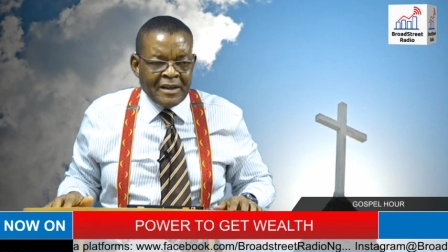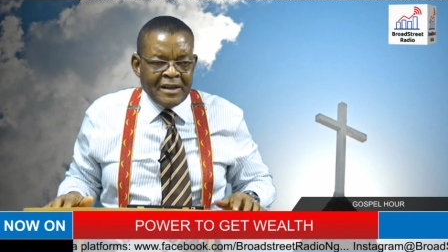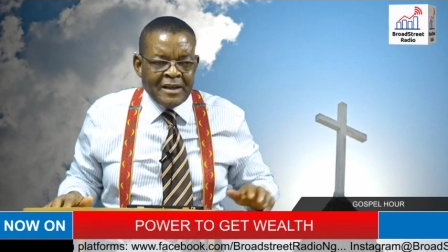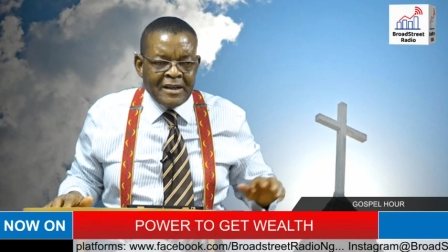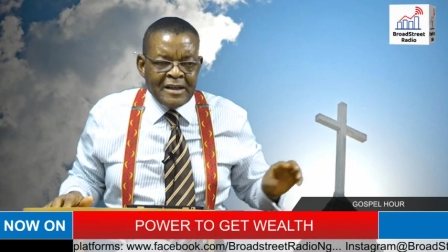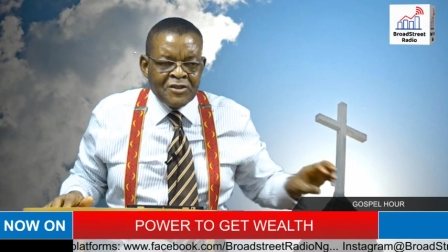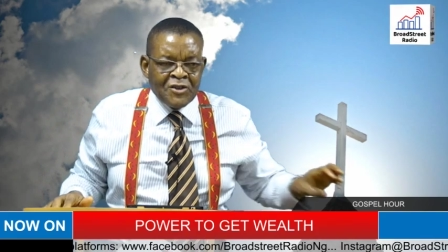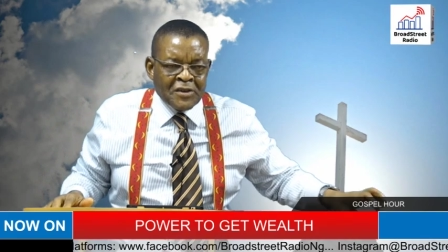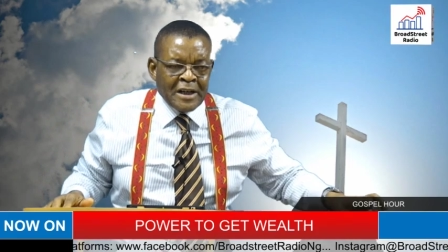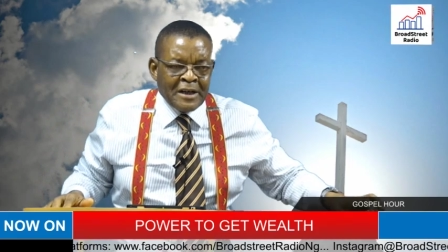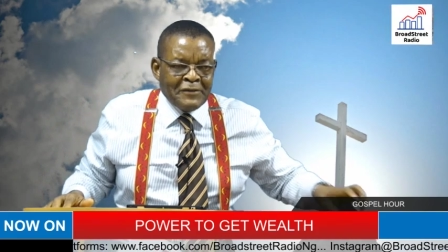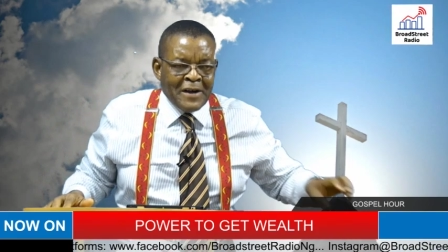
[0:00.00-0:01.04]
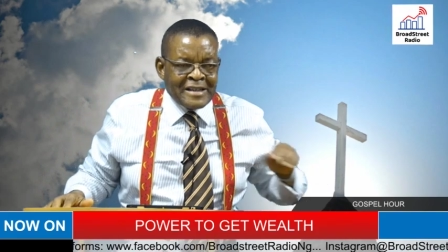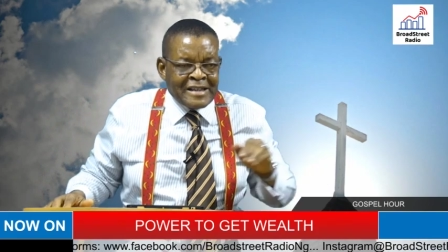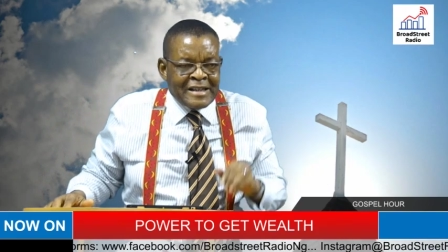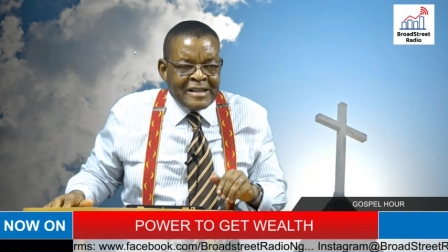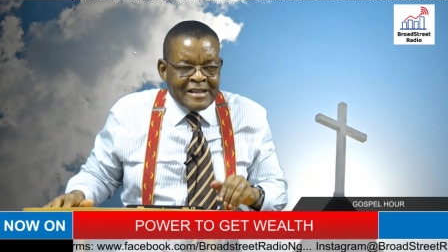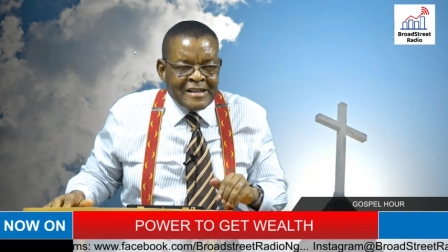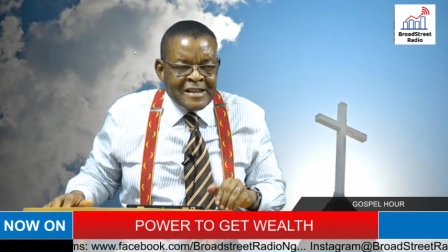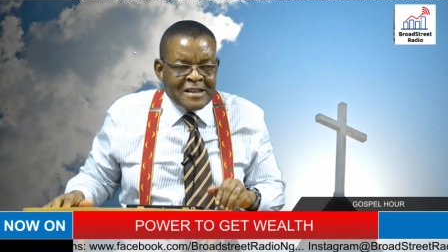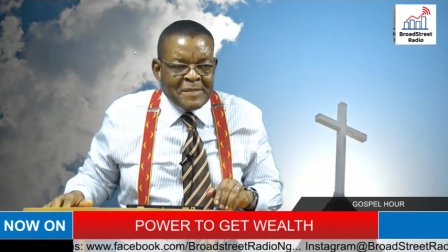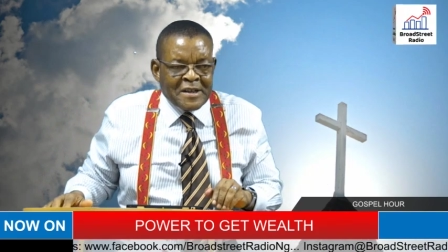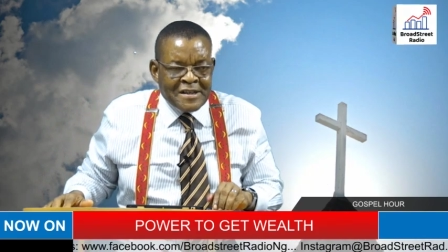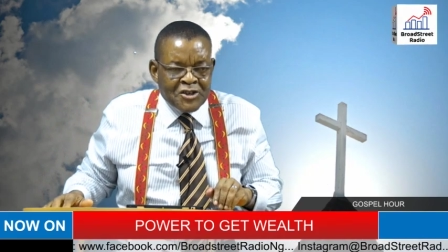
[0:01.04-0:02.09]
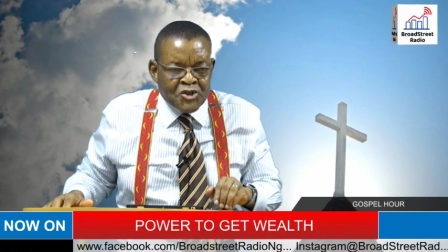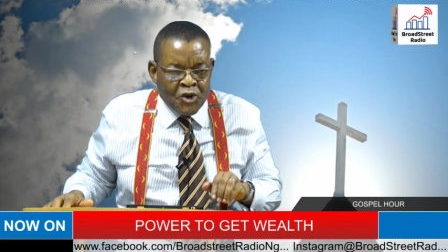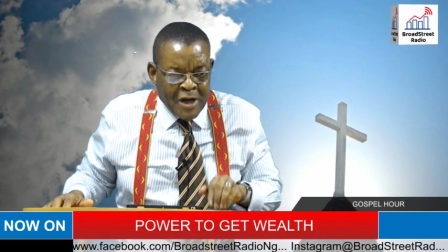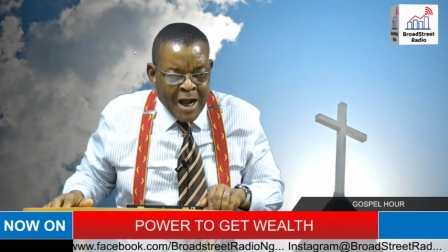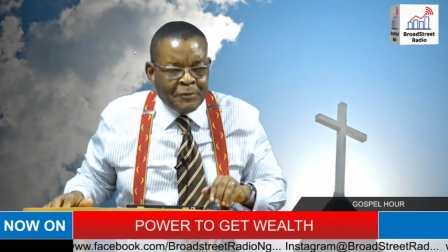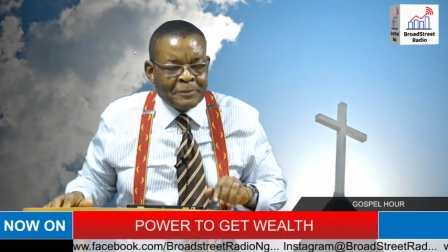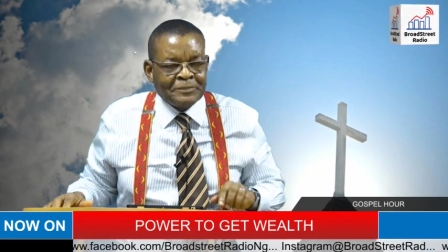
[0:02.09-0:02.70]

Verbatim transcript: is not relevant in this dispensation now.